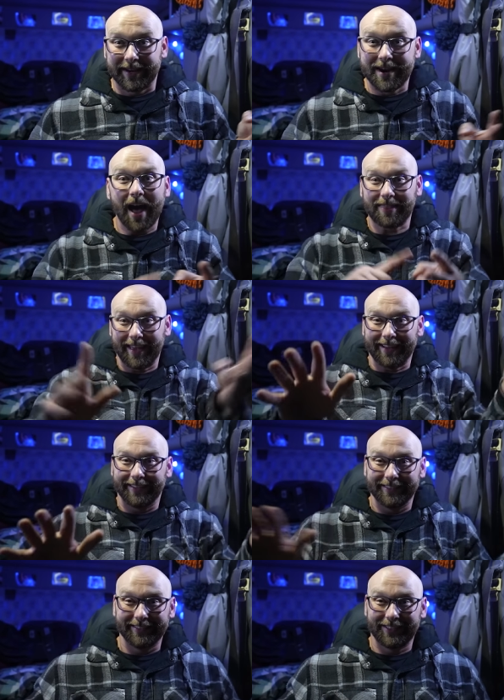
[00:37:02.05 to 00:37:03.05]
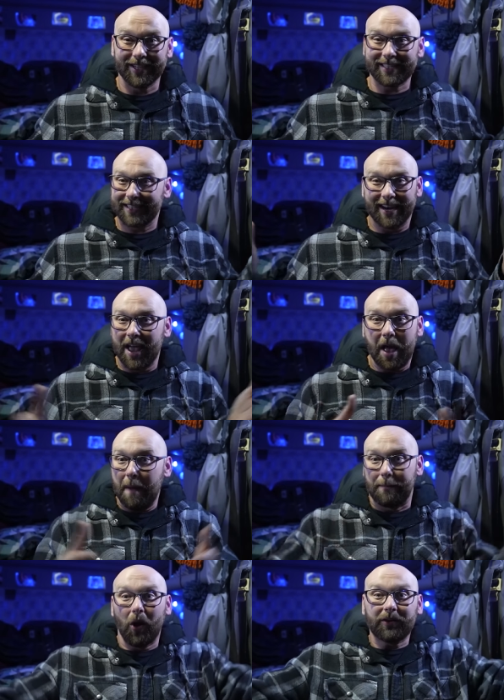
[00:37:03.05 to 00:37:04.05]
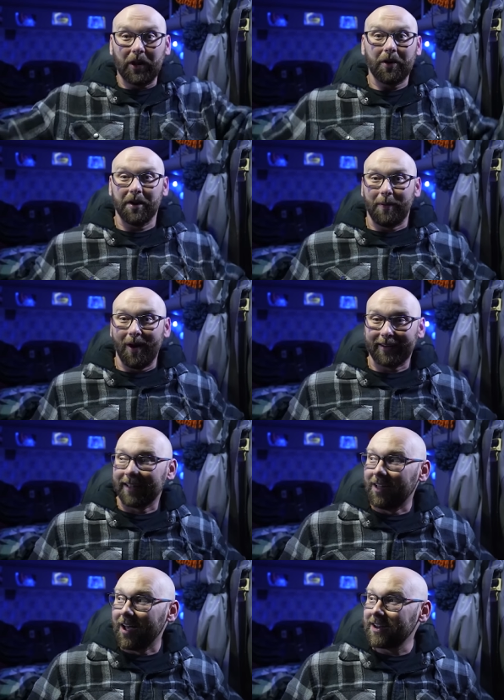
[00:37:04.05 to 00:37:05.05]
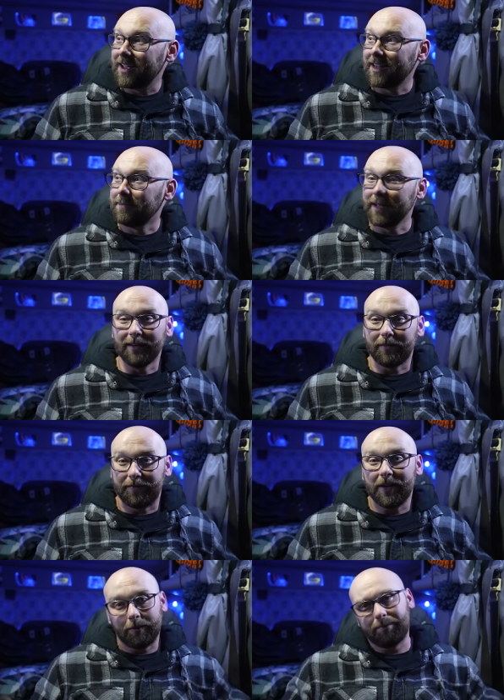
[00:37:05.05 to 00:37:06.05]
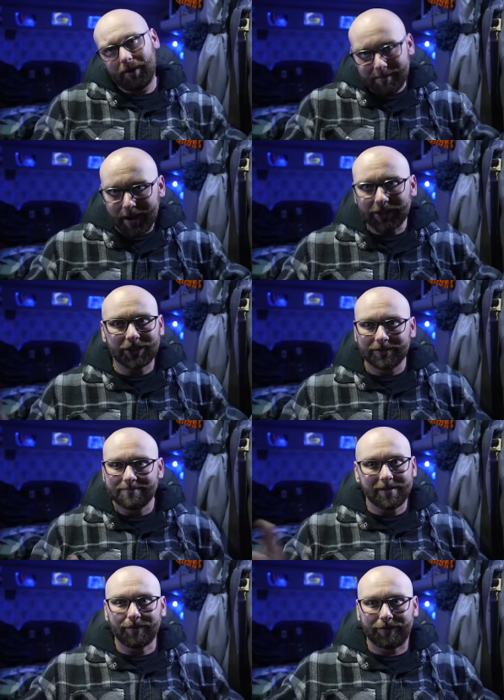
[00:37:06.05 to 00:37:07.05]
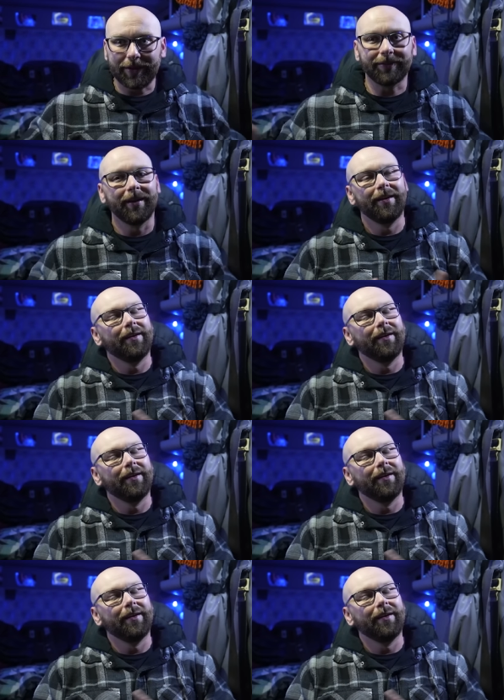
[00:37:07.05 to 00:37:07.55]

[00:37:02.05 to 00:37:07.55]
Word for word: nothing. Just parked out in a parking lot in the middle of a field, pretty much. Middle of a field.